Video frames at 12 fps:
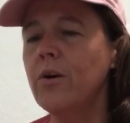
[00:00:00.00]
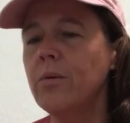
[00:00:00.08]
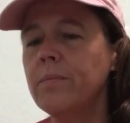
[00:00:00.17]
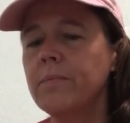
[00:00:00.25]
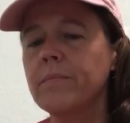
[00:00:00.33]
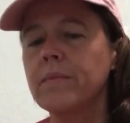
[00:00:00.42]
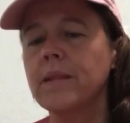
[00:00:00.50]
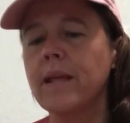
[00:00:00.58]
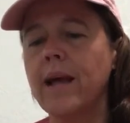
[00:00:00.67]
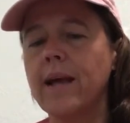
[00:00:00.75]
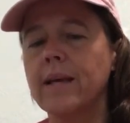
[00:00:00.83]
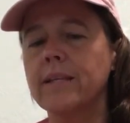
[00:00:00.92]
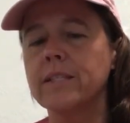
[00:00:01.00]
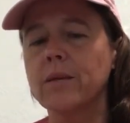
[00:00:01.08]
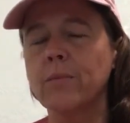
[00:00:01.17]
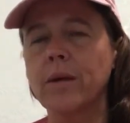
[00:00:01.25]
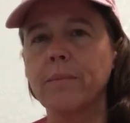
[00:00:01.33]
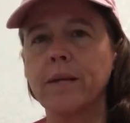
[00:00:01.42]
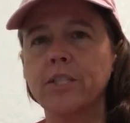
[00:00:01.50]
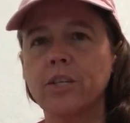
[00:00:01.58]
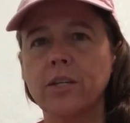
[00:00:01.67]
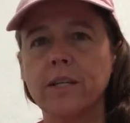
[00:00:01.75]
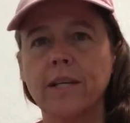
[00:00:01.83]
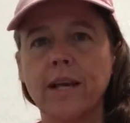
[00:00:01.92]
hope that in some way my
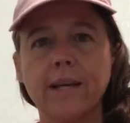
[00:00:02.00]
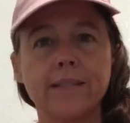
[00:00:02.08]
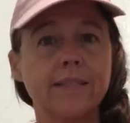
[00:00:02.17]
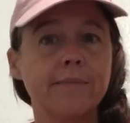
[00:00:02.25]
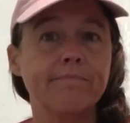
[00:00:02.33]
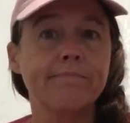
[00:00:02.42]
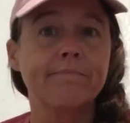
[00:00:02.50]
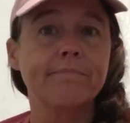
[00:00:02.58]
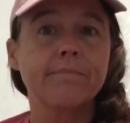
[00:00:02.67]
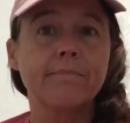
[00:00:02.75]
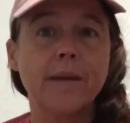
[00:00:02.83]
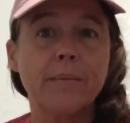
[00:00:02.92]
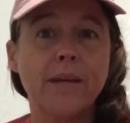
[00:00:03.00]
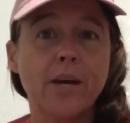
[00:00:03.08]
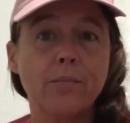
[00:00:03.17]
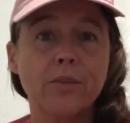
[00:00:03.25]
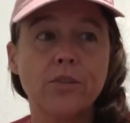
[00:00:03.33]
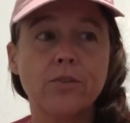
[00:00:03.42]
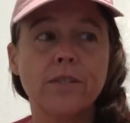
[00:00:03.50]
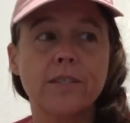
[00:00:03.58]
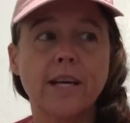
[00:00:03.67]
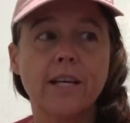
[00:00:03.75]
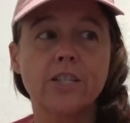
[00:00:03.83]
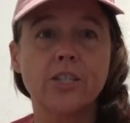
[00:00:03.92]
journey has maybe helped you
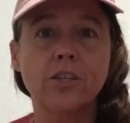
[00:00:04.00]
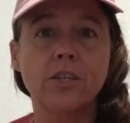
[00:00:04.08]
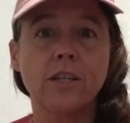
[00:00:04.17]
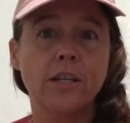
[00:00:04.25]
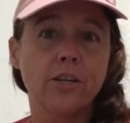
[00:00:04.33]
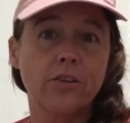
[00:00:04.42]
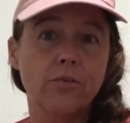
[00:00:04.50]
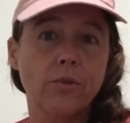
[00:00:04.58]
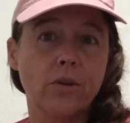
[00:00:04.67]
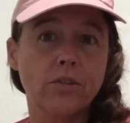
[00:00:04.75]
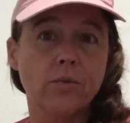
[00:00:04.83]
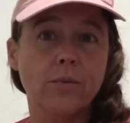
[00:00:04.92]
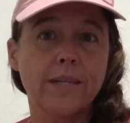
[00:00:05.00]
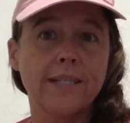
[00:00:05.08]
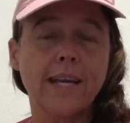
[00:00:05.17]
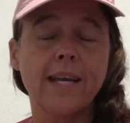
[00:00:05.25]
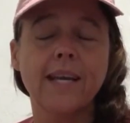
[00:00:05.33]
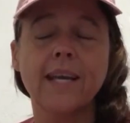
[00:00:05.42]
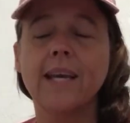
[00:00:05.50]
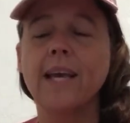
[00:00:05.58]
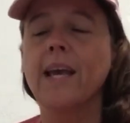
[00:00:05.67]
decide a journey that you also want to take.